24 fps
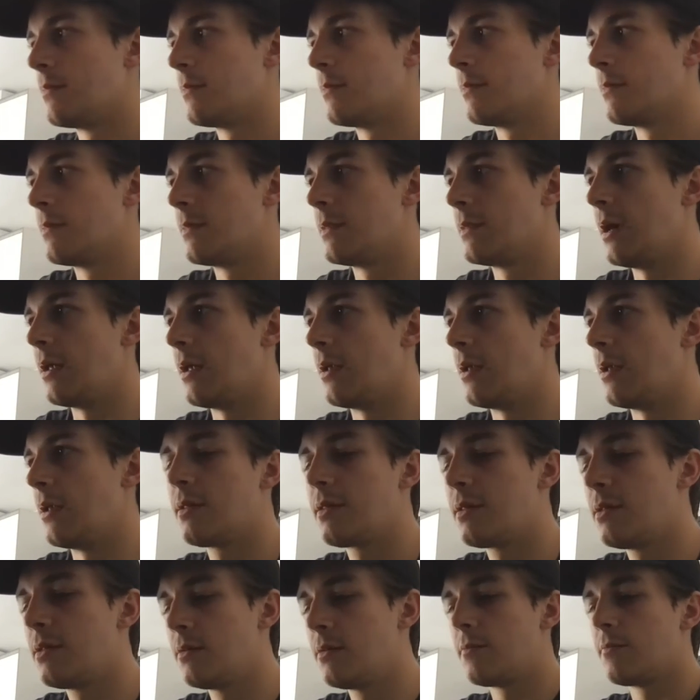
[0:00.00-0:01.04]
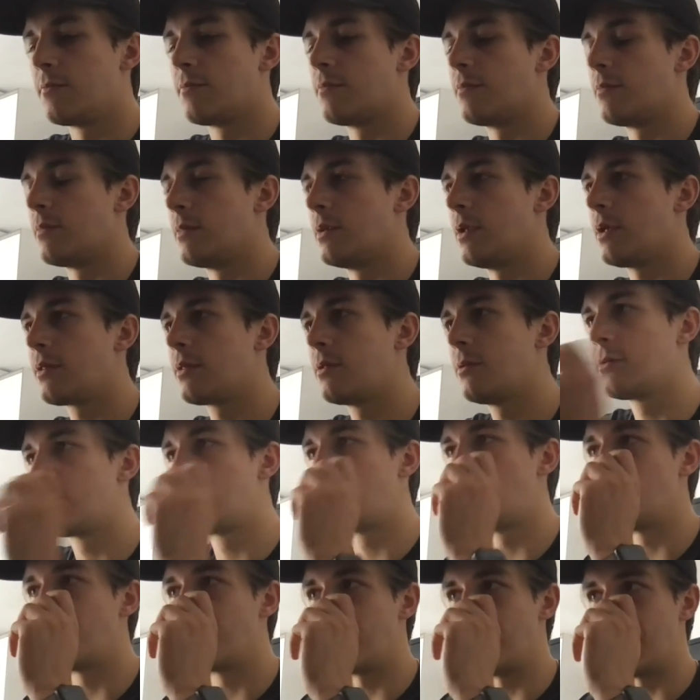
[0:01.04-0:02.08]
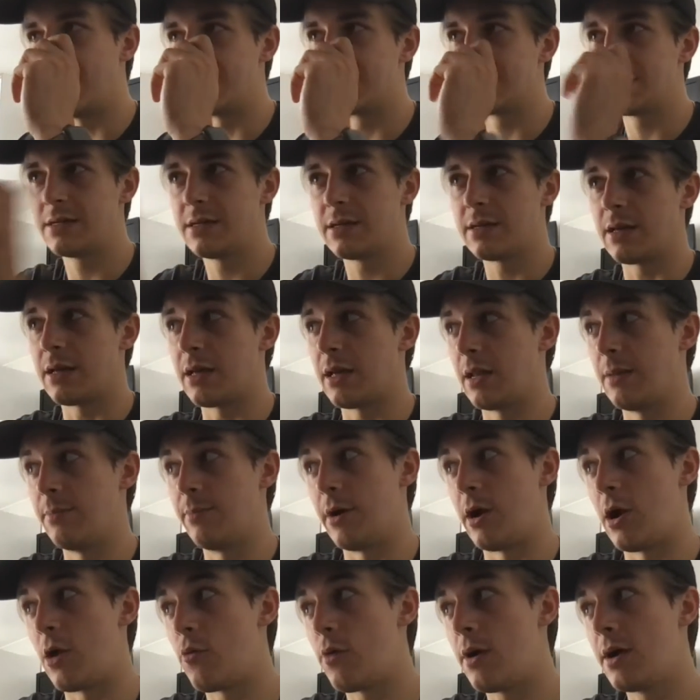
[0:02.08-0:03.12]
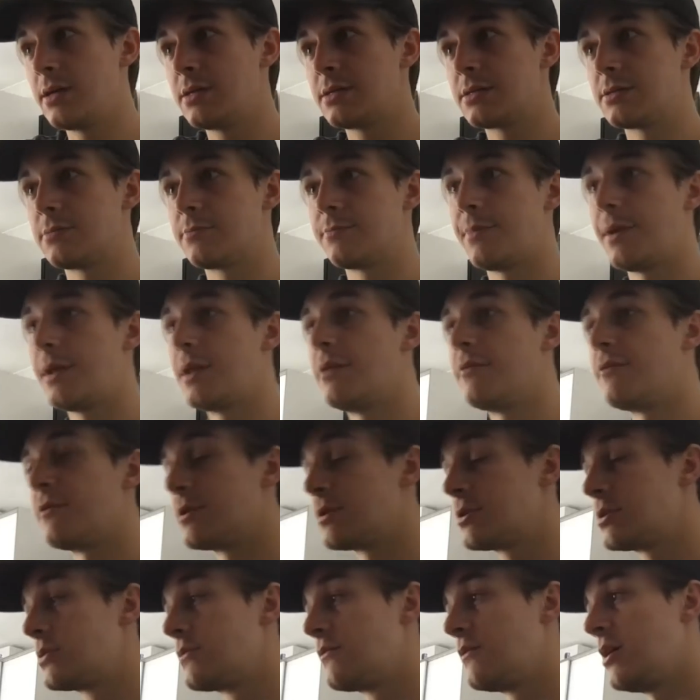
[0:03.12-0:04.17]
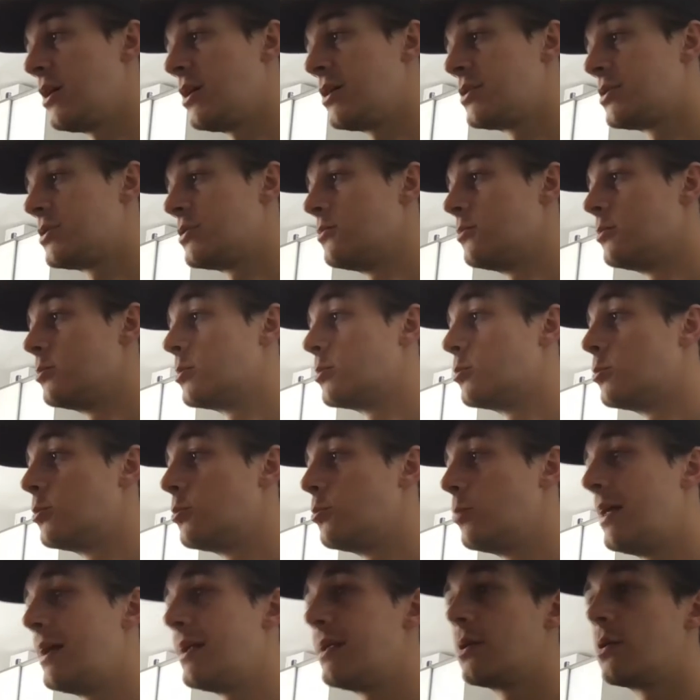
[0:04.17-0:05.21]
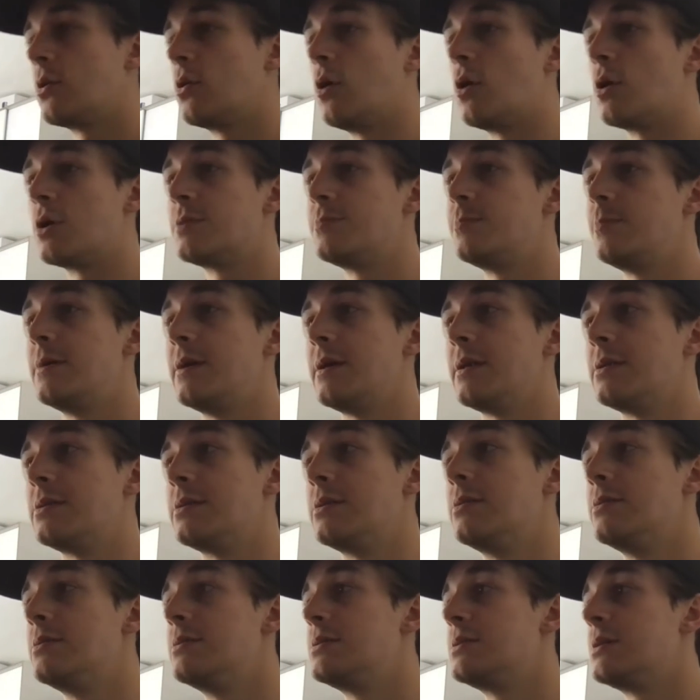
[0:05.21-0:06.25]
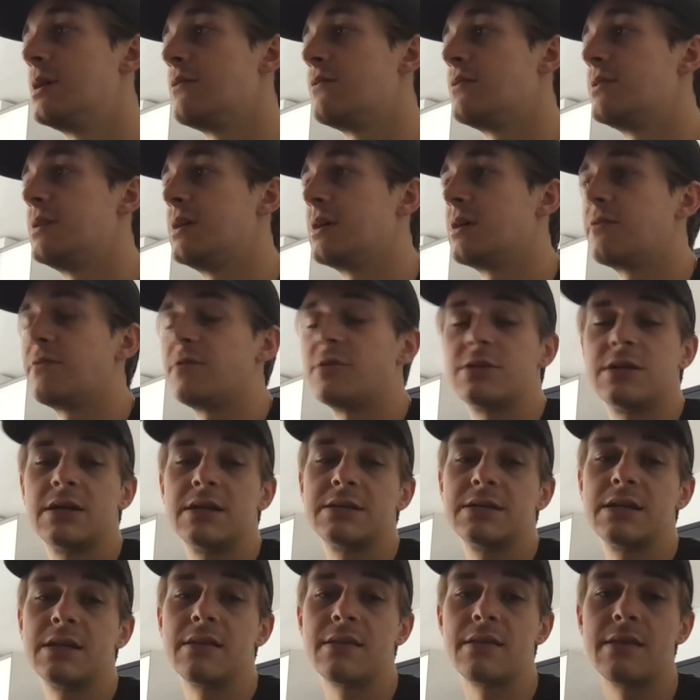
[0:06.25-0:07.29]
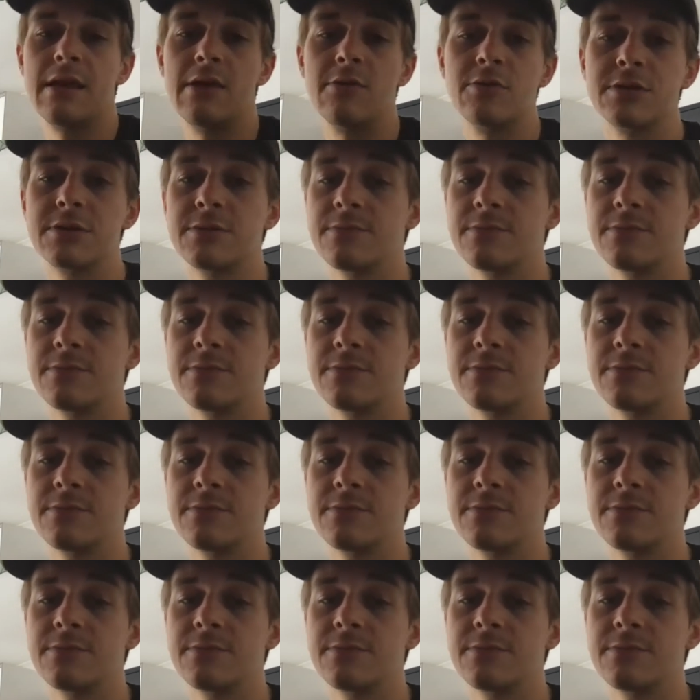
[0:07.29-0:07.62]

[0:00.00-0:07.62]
yeah, nothing too crazy in bar wise in the first verse, so we'll let the chorus play and see if the second verse has anything else.